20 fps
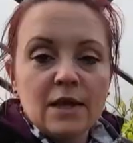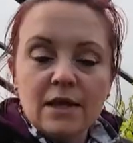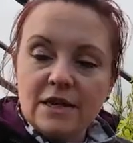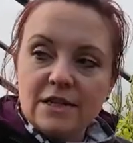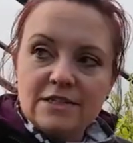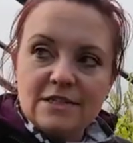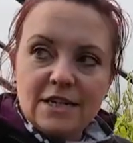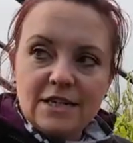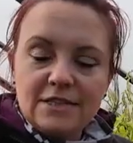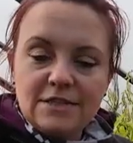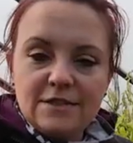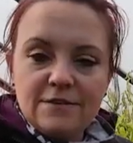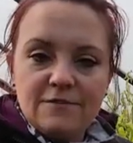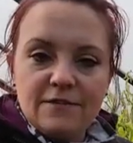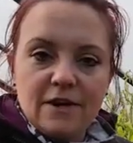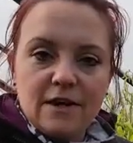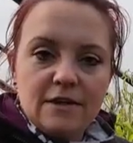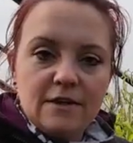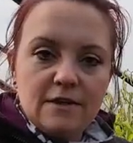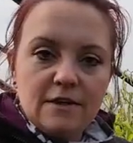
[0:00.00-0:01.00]
you tend to
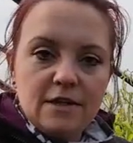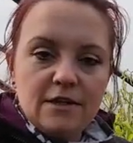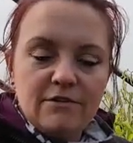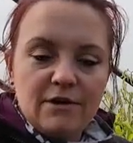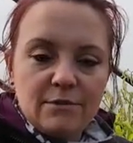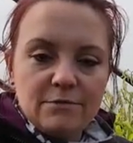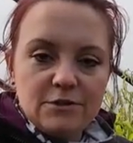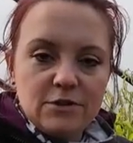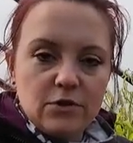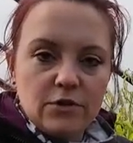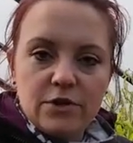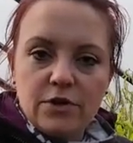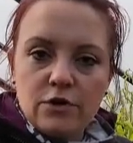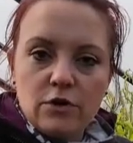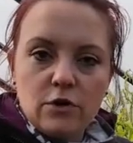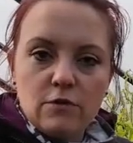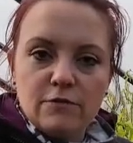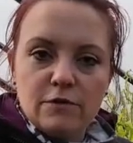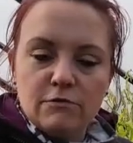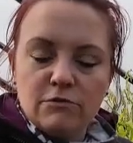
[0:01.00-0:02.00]
find that you're absolutely
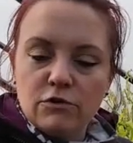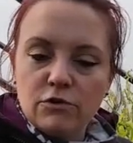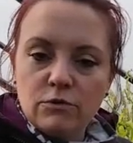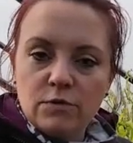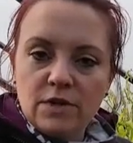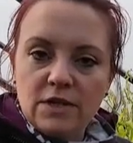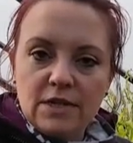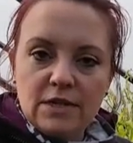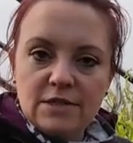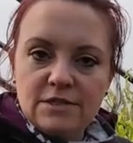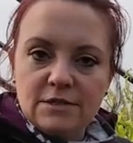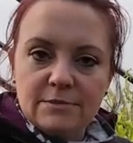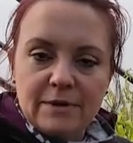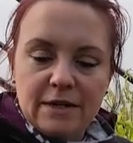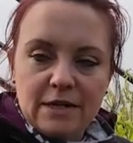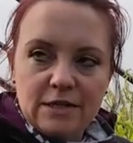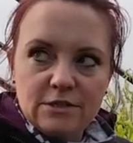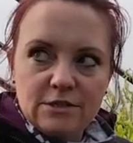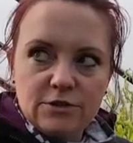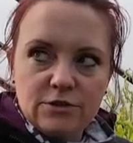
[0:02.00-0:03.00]
overrun with little
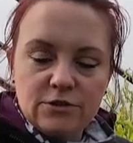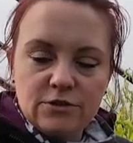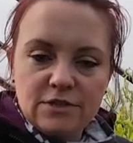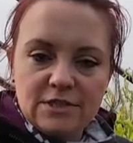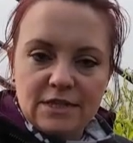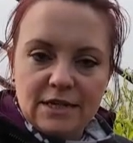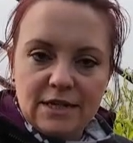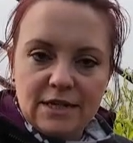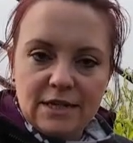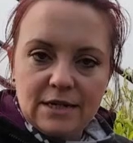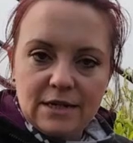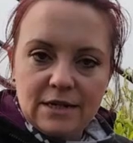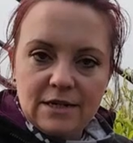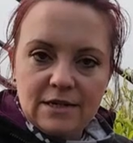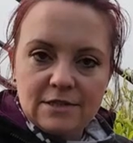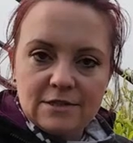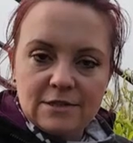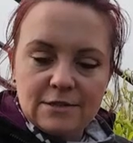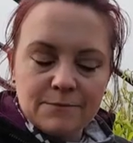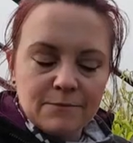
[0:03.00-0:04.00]
tomato
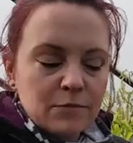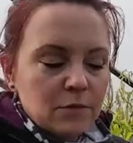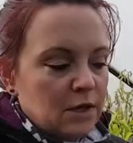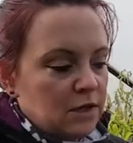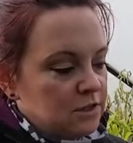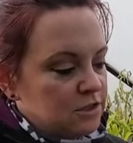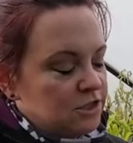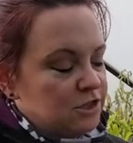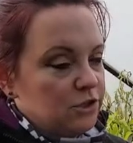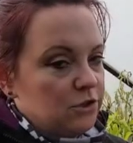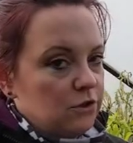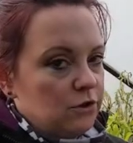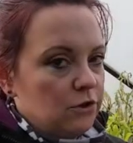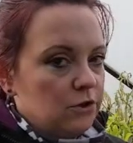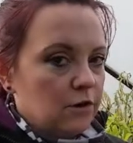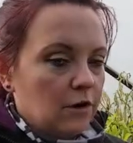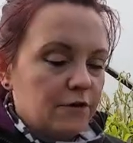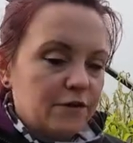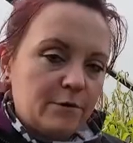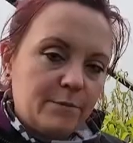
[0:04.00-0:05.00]
seedlings.
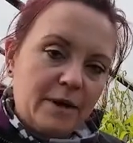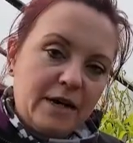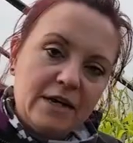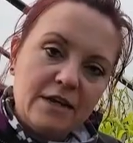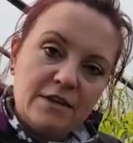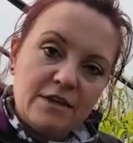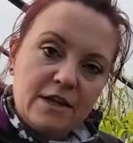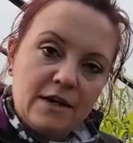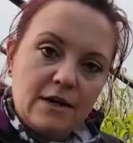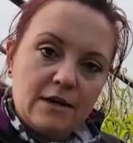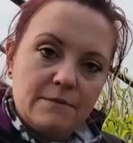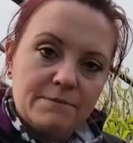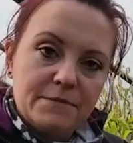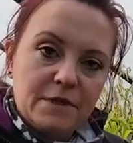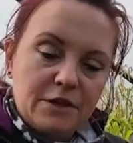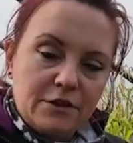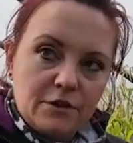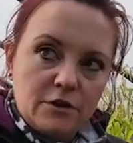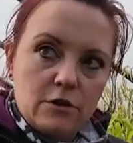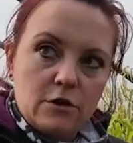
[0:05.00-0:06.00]
So on the back of that,
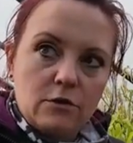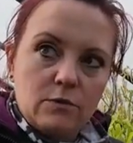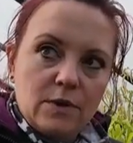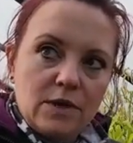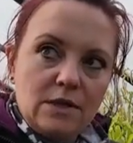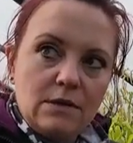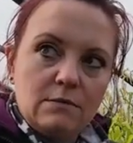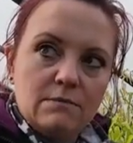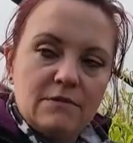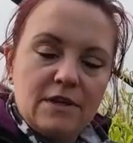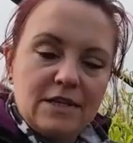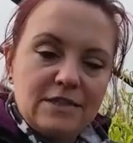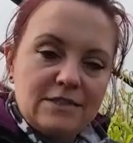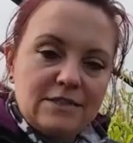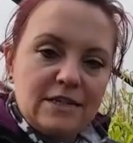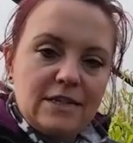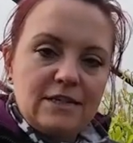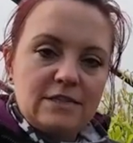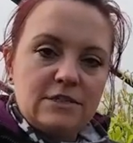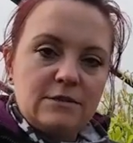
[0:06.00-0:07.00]
I thought, well, that's
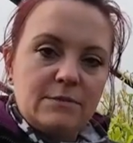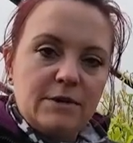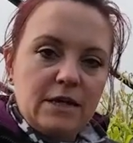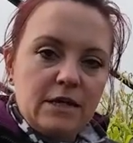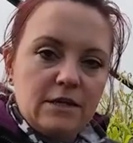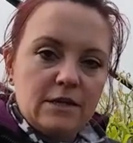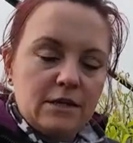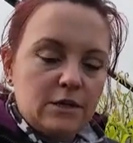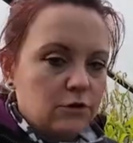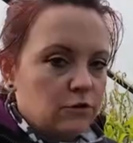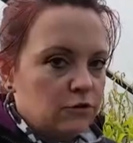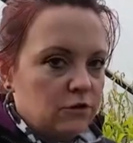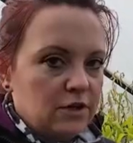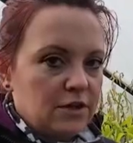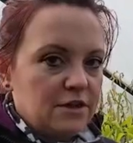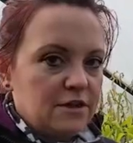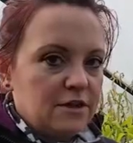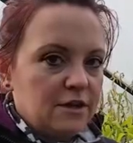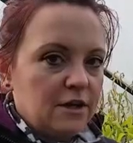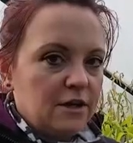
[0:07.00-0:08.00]
saying to me that you could
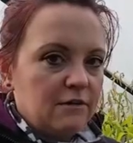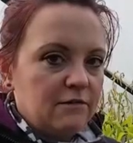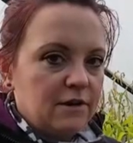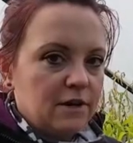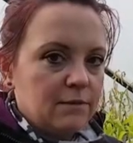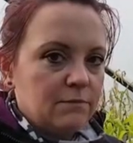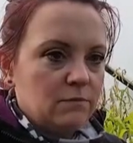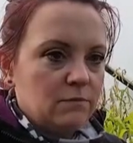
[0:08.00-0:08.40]
in theory